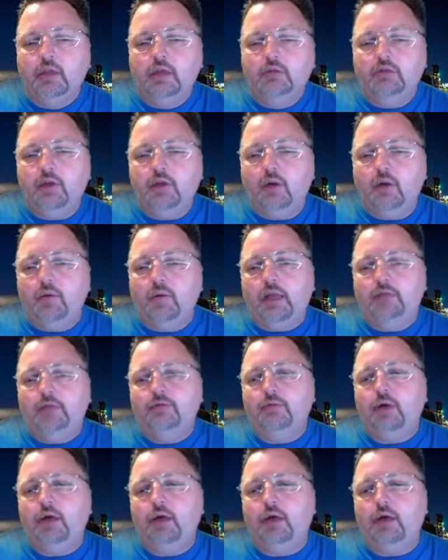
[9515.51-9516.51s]
So
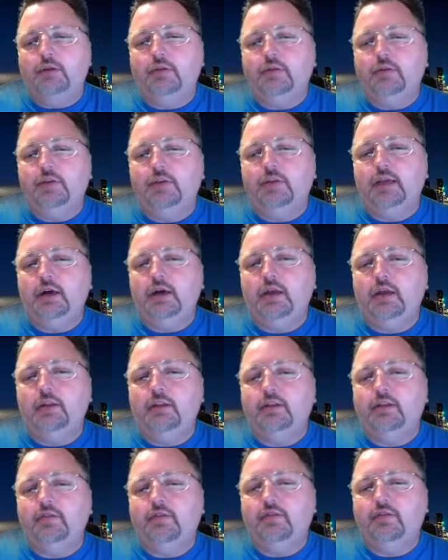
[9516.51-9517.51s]
as well, you see all the
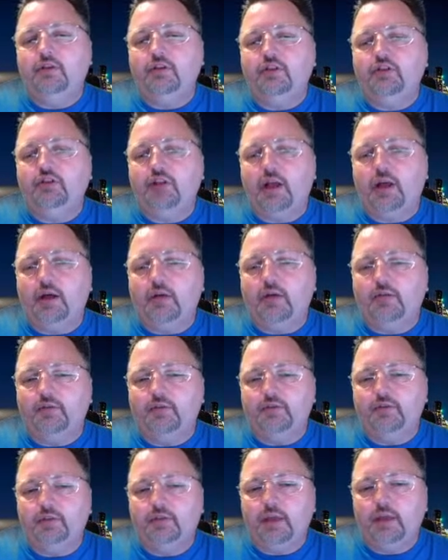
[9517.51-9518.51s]
different
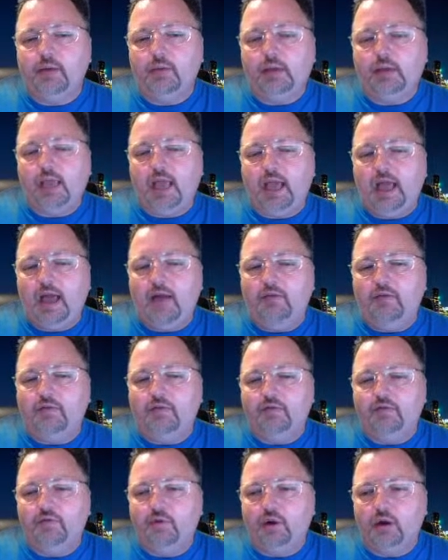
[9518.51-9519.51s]
shelves that we have
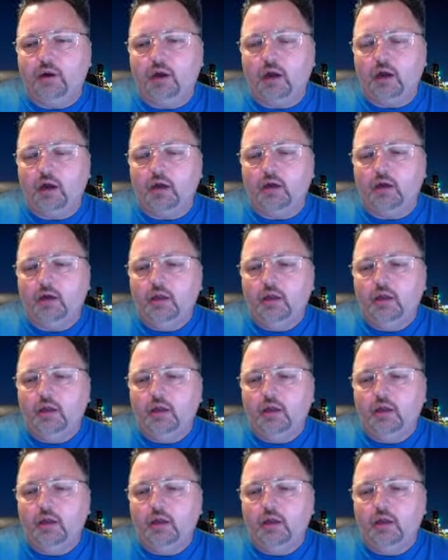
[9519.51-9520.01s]
for our